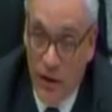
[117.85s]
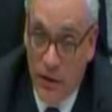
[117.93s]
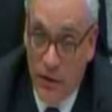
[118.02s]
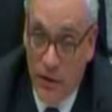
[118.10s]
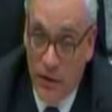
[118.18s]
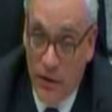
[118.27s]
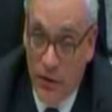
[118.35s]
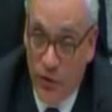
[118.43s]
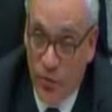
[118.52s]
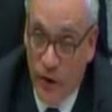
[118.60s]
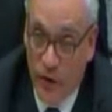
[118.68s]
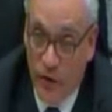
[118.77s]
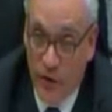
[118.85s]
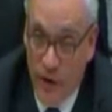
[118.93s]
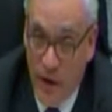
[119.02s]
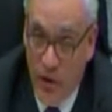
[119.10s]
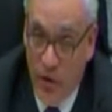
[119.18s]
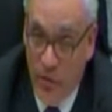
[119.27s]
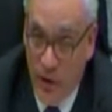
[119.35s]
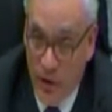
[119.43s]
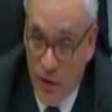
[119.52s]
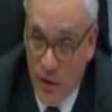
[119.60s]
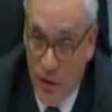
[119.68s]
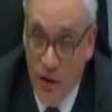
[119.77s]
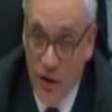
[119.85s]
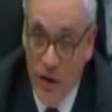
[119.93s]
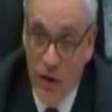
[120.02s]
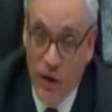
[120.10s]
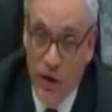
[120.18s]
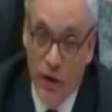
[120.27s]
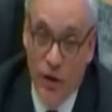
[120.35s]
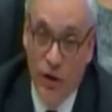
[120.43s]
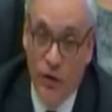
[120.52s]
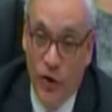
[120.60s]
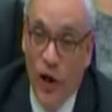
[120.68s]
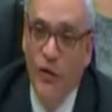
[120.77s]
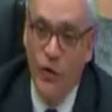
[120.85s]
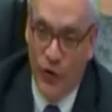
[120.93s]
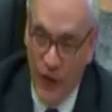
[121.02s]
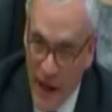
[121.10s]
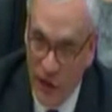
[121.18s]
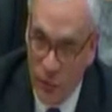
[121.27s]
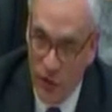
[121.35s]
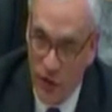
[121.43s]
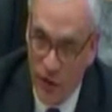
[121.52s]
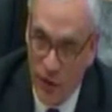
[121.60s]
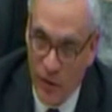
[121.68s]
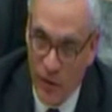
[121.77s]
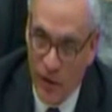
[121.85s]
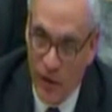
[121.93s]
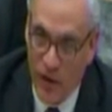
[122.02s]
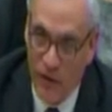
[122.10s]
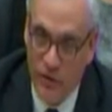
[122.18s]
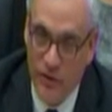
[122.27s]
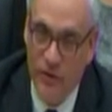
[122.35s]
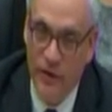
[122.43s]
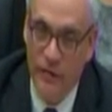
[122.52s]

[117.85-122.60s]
in respect of their ability to understand what's going on, to